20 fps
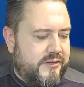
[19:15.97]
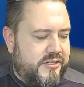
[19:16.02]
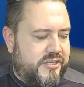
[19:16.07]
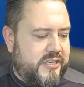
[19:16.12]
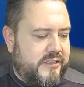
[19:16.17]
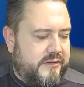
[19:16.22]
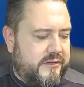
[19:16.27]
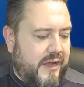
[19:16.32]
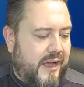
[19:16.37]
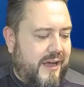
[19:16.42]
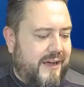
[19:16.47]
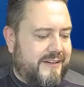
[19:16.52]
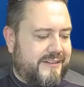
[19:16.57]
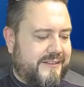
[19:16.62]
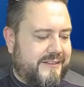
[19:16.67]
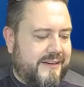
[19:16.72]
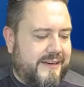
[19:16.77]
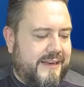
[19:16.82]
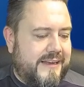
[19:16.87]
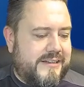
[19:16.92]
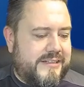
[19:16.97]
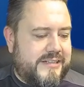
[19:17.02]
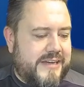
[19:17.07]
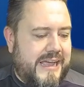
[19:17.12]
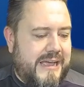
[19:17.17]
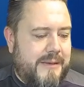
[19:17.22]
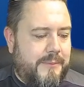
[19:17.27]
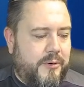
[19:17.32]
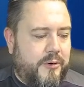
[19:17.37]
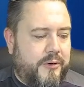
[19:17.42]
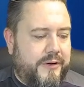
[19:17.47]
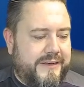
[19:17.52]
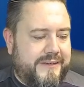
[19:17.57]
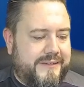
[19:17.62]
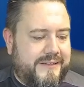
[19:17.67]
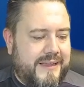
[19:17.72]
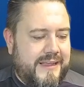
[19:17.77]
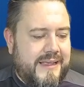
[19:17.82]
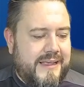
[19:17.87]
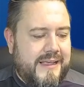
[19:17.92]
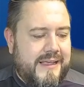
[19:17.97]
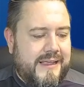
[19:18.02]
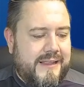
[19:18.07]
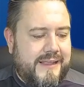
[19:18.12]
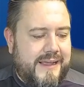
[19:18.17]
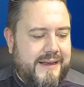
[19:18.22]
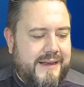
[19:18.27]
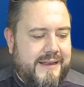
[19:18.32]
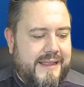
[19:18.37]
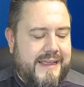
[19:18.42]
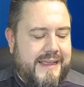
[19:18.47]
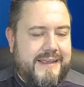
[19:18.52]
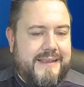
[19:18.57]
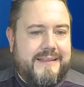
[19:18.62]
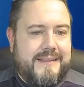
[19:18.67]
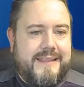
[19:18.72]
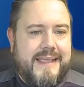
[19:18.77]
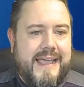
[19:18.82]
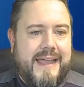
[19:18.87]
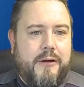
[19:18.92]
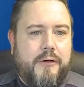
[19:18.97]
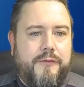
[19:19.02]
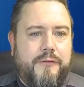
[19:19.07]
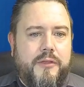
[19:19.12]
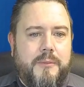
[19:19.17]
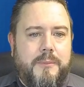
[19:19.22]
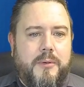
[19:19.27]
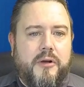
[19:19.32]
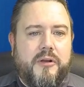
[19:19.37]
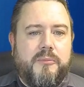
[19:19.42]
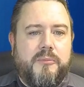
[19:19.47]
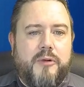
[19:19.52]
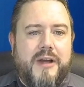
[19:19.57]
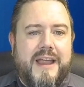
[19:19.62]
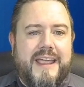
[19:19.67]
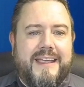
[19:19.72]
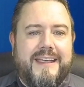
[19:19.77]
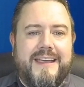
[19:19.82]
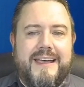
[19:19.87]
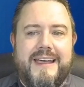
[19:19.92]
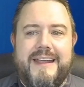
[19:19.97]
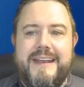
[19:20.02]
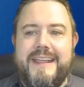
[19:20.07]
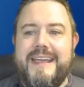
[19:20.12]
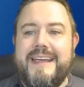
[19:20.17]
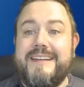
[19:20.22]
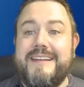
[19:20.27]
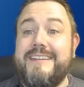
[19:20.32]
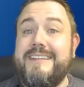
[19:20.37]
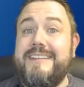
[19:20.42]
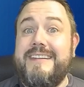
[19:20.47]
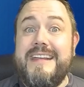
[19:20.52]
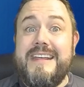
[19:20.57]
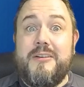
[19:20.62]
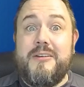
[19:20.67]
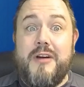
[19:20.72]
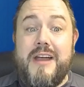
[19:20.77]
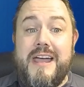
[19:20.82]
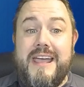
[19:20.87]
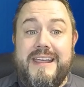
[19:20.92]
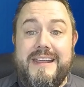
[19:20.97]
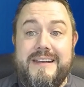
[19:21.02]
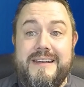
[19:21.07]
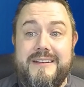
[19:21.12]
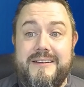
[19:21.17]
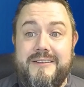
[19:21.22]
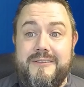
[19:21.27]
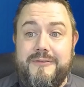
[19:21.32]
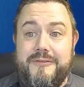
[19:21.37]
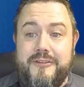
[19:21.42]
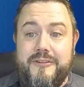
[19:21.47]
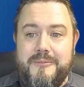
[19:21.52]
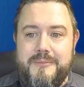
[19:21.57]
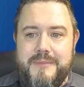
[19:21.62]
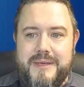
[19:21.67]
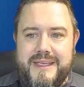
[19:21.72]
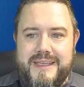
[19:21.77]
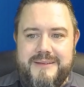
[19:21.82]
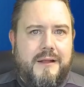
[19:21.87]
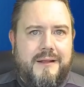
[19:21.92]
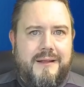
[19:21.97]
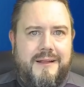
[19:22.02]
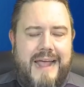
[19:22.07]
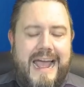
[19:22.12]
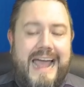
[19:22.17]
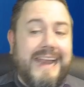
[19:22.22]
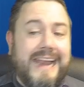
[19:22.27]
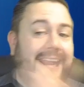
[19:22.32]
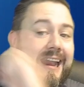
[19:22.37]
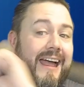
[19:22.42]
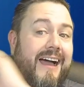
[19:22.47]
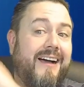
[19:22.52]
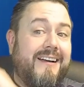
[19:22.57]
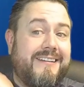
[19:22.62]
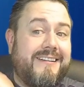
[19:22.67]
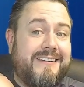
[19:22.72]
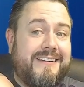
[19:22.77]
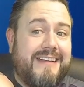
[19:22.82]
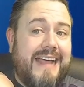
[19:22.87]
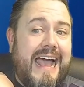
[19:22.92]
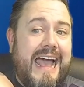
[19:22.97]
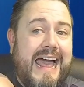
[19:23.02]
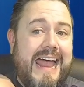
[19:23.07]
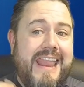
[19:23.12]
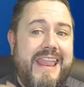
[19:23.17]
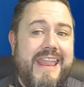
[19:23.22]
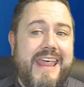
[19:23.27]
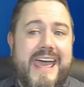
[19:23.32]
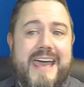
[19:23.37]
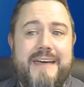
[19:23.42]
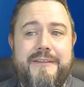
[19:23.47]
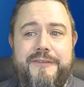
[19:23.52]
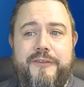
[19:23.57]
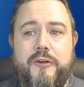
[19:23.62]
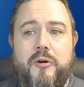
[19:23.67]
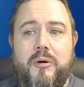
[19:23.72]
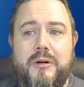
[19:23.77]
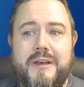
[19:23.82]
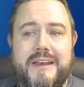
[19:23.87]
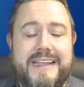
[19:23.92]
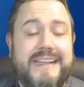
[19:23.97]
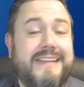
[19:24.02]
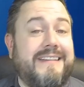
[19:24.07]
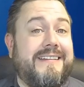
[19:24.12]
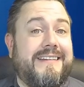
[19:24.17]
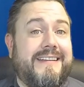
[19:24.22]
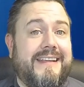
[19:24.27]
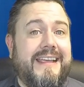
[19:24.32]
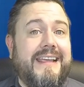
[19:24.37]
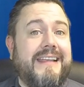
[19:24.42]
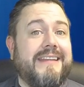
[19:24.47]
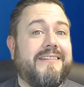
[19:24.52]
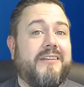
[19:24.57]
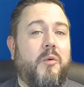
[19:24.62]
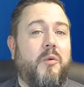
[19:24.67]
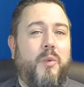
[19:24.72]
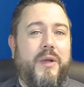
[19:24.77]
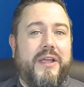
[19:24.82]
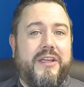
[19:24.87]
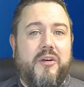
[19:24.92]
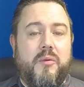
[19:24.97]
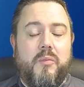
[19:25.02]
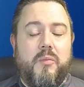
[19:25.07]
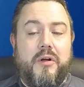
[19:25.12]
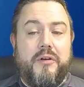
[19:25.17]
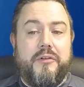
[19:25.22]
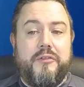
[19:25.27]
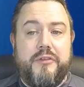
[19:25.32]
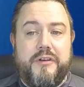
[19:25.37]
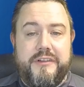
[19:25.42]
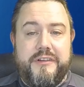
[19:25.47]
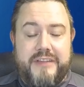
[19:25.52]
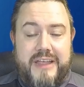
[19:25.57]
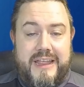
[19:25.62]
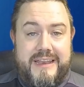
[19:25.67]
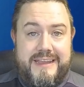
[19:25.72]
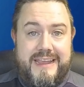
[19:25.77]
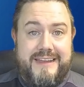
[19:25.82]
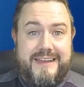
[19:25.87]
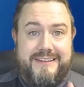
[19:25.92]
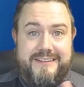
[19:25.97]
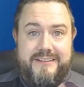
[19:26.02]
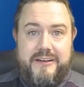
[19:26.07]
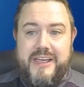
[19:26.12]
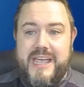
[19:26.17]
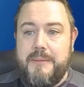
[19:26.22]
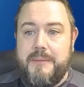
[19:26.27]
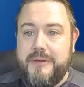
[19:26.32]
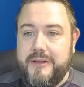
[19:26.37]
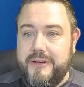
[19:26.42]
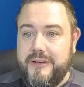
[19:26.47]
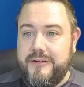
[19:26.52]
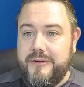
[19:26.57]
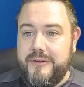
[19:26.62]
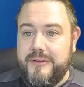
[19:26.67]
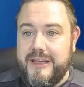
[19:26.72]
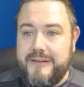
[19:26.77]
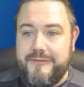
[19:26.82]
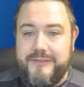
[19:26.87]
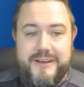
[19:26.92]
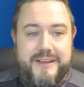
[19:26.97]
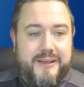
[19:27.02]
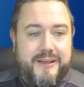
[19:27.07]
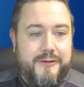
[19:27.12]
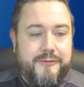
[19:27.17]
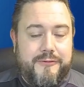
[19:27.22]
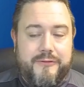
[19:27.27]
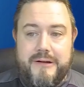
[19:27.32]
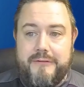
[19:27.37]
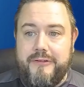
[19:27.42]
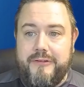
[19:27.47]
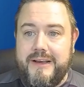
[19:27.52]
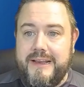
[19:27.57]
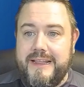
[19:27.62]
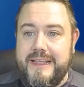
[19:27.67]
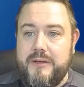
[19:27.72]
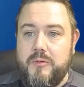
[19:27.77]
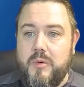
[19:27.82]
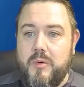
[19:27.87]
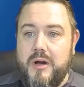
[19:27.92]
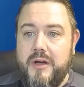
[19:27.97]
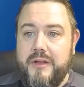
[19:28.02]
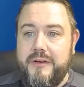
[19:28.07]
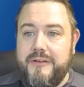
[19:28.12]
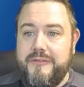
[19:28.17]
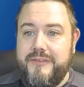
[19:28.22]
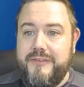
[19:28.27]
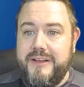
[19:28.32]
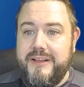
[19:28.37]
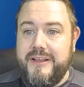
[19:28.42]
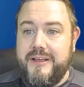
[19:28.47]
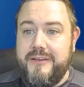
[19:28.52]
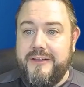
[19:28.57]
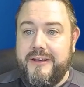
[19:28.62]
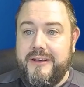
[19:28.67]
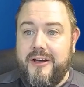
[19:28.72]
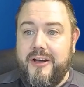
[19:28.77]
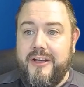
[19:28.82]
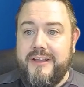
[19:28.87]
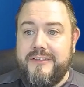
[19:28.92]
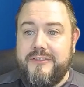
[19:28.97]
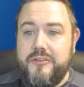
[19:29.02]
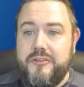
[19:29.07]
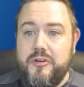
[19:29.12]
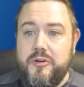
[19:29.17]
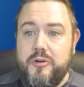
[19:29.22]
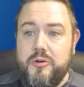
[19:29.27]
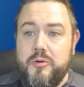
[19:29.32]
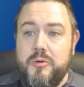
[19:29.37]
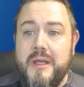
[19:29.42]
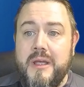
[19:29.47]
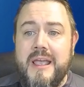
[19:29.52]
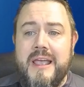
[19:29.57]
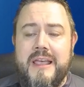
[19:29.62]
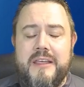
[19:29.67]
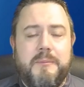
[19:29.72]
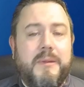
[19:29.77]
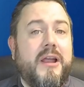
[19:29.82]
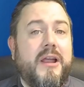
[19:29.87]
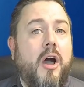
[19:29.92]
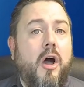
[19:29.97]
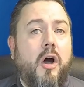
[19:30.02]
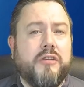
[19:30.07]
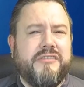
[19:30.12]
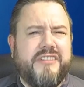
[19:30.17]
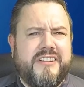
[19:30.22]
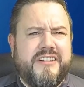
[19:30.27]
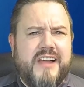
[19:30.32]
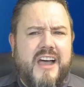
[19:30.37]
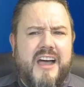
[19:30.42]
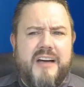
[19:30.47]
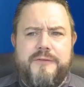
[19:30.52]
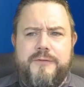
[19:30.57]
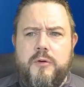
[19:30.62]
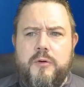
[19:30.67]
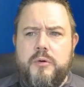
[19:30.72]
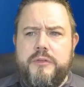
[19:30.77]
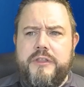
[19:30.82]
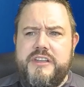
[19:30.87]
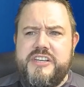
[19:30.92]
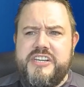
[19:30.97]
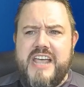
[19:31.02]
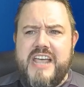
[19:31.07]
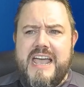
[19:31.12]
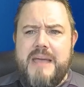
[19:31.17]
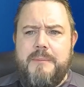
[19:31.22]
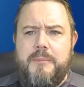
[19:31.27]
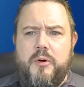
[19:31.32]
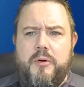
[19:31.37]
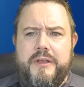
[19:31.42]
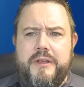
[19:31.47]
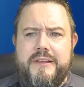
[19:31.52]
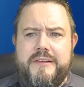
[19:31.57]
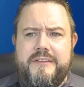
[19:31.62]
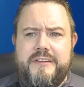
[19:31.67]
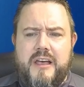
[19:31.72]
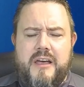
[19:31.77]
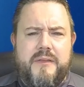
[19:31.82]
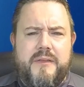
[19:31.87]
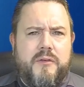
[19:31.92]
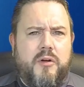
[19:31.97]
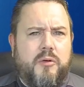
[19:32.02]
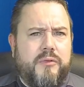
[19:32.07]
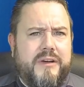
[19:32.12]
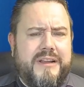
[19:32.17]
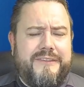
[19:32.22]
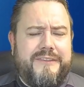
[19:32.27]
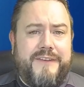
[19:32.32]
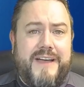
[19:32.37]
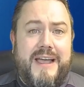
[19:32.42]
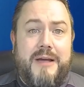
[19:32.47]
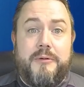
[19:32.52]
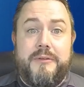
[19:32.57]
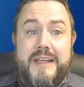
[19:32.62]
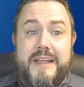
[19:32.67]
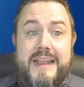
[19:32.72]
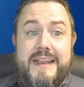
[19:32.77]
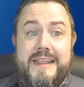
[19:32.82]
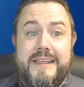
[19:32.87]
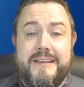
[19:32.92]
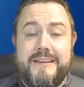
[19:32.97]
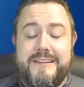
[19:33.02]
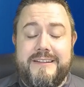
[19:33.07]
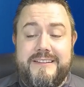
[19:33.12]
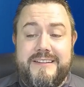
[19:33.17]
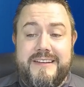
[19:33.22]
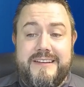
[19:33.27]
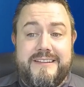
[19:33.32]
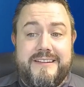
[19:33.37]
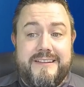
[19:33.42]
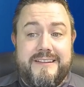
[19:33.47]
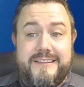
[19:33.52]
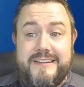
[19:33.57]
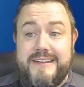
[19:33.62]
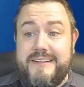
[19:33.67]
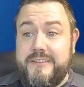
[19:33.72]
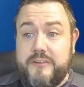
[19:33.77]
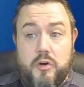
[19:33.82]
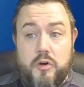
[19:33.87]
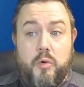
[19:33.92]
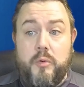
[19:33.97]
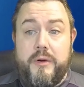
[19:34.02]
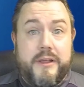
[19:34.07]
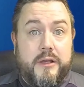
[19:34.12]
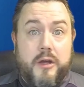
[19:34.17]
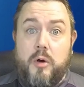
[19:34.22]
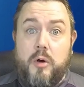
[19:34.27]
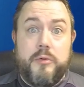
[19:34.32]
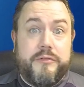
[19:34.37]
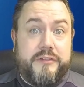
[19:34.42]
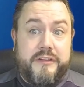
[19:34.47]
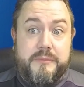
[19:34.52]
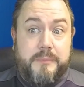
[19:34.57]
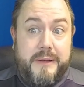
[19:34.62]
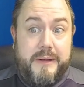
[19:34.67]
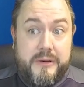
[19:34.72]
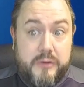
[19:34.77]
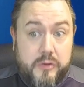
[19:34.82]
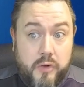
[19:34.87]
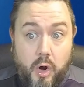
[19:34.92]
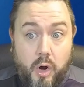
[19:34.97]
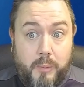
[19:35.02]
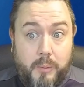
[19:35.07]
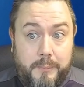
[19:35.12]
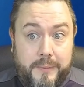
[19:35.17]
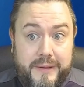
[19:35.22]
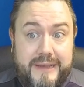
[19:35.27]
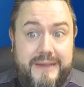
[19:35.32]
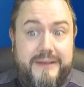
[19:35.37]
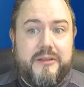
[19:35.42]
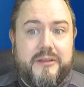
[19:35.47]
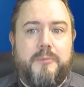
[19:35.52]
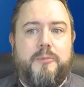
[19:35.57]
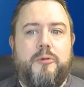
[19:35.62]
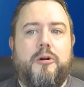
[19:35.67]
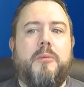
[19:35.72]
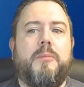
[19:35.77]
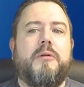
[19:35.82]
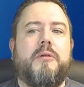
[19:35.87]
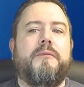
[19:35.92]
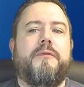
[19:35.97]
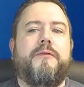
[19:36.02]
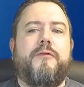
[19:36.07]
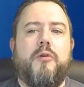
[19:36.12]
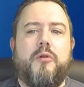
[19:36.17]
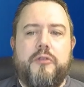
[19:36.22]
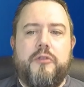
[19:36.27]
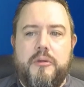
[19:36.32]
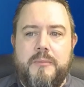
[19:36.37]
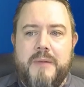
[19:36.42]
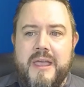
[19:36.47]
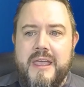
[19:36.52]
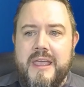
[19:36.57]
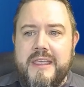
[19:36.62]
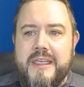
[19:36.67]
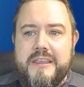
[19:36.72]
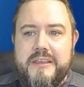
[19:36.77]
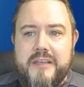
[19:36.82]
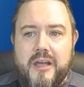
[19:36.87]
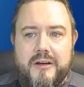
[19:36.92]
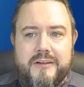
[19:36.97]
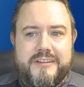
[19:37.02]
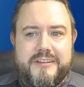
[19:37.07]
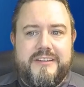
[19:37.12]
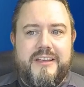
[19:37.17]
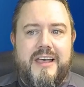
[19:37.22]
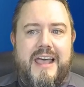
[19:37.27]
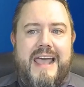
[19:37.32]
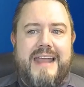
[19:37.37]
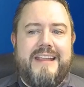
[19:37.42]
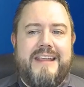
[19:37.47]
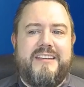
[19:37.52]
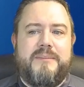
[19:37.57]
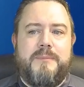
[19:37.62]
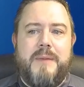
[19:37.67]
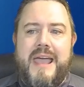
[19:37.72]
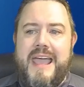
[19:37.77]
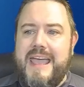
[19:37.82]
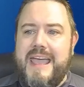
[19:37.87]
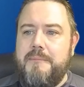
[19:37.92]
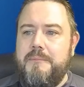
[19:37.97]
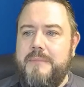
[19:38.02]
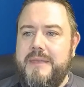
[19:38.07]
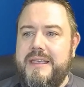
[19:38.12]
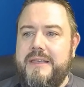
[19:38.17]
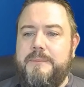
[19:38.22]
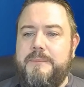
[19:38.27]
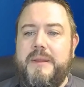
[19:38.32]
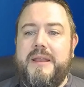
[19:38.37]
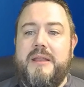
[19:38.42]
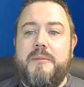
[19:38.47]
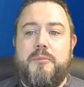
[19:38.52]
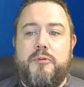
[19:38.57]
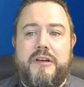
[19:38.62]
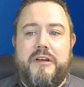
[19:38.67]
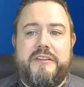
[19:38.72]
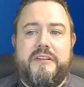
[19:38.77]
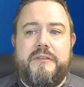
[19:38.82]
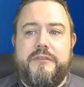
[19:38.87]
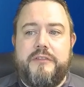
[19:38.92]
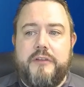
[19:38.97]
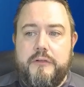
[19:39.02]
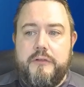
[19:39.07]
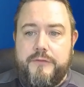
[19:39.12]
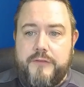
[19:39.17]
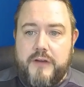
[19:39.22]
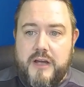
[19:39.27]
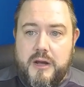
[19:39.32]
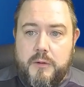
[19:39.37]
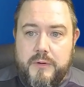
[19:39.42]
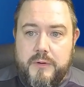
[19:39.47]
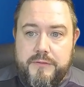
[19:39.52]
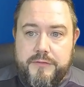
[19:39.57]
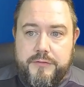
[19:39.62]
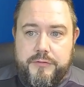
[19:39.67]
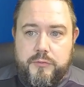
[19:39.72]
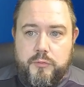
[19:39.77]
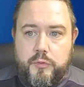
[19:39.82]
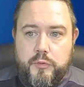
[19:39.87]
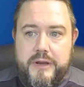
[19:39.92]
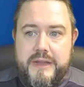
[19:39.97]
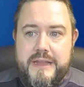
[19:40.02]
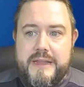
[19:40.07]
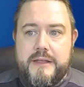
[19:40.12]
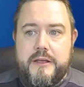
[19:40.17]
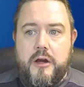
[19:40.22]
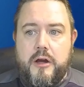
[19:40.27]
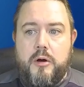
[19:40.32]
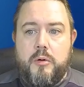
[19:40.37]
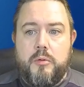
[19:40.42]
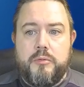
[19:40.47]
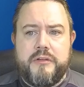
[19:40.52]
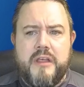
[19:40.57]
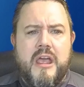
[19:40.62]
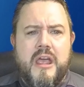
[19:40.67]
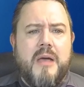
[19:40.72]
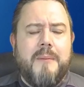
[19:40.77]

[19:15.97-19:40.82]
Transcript: dastardly chairboys, they get off the bottom rank and they get a C grade from me. And last, and therefore least, is Wycombe Wanderers. And yes, I am going to do that video for every League One video that I do. It's been an odd start for the Chairboys. They've not really found any consistency. Scoring goals has not been the problem for them. Youngster Ennis Mahetmi has been impressive so far with 3 goals.